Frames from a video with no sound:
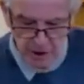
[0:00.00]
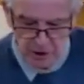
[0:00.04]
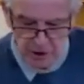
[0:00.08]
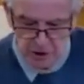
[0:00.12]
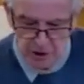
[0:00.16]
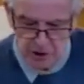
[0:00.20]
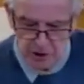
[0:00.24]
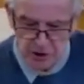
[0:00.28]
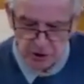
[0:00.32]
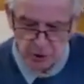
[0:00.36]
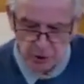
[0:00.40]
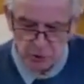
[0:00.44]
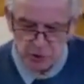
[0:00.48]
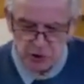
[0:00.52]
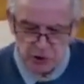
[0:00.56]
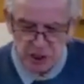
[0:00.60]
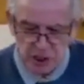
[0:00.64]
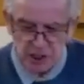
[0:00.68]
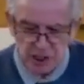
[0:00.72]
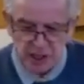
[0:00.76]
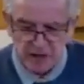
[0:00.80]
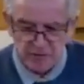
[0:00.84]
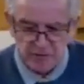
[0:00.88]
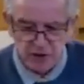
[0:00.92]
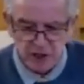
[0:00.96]
So she
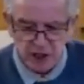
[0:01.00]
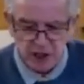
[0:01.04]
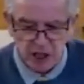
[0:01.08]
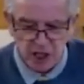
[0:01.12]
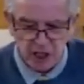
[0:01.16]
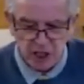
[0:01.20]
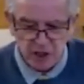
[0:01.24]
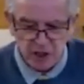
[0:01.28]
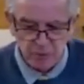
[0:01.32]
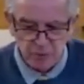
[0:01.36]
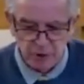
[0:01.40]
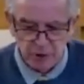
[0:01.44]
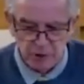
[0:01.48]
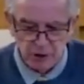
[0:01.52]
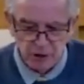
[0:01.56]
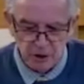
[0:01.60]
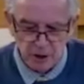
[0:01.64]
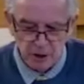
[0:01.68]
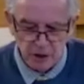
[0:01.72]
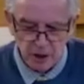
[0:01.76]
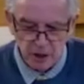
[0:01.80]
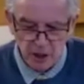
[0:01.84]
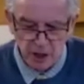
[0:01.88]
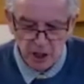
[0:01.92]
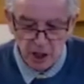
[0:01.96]
gives her husband
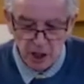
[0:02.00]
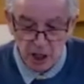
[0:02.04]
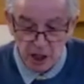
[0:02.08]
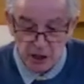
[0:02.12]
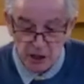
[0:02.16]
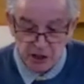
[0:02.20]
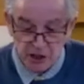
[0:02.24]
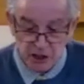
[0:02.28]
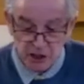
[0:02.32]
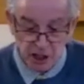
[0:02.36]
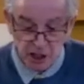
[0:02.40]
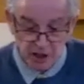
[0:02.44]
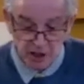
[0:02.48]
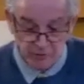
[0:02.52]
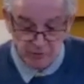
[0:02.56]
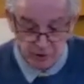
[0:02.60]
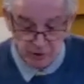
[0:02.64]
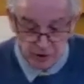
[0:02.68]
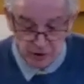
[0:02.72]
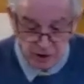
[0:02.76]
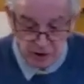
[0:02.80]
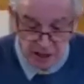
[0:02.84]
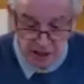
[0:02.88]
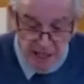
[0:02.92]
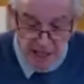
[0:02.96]
a
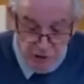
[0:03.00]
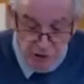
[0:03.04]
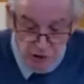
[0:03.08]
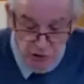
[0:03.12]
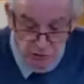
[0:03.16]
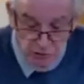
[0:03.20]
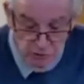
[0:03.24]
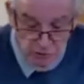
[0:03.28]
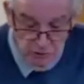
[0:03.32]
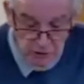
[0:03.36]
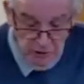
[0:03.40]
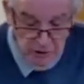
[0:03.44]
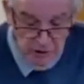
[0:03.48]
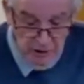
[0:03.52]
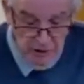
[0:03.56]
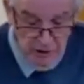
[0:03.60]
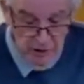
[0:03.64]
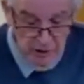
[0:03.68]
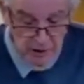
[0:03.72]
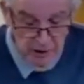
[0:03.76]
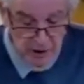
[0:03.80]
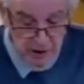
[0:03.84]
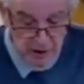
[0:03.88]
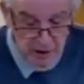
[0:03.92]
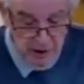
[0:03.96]
servant to get children.
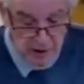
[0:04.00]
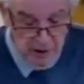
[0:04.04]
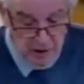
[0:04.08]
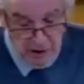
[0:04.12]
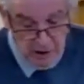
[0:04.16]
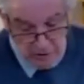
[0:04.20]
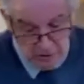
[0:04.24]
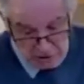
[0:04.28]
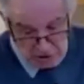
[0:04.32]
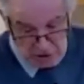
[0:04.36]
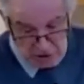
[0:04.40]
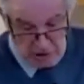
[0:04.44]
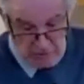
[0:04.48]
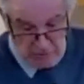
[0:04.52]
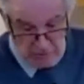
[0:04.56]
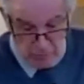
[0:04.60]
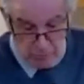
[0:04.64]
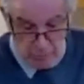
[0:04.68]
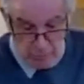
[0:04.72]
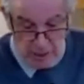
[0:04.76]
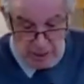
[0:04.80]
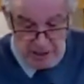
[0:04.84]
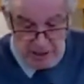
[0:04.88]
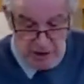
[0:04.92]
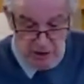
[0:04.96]
The
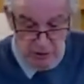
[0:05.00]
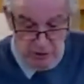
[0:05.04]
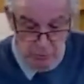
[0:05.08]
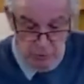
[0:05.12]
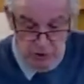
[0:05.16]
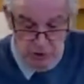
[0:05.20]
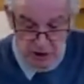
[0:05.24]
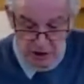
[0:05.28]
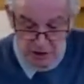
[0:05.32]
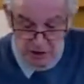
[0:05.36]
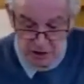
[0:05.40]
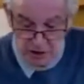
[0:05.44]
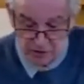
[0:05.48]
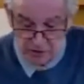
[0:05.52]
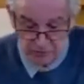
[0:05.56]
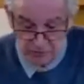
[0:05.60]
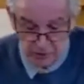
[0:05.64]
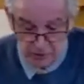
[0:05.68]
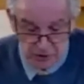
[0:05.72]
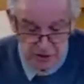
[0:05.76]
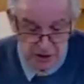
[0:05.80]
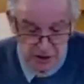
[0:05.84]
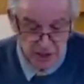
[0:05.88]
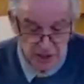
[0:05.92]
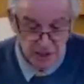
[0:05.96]
servant bears two sons. The
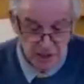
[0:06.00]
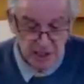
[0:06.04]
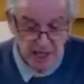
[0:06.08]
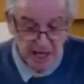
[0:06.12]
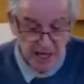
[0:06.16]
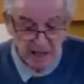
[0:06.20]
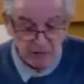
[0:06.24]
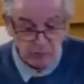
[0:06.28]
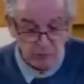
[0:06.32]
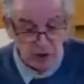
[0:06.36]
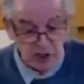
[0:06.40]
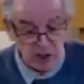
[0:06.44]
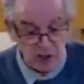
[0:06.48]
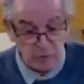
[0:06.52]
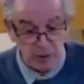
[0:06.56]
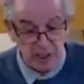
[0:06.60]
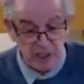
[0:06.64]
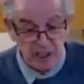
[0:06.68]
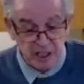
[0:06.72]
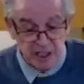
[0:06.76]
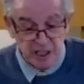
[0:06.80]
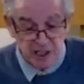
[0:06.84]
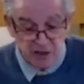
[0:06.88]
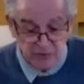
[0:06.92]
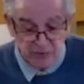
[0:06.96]
first is Dan, which
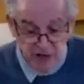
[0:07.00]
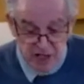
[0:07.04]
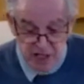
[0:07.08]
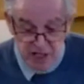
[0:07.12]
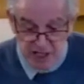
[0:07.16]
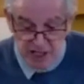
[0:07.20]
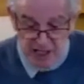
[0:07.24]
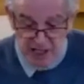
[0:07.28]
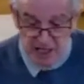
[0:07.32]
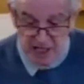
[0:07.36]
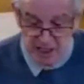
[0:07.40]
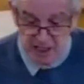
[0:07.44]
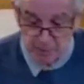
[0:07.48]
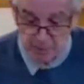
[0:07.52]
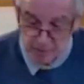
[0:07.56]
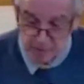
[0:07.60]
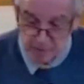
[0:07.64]
means he's vindicated me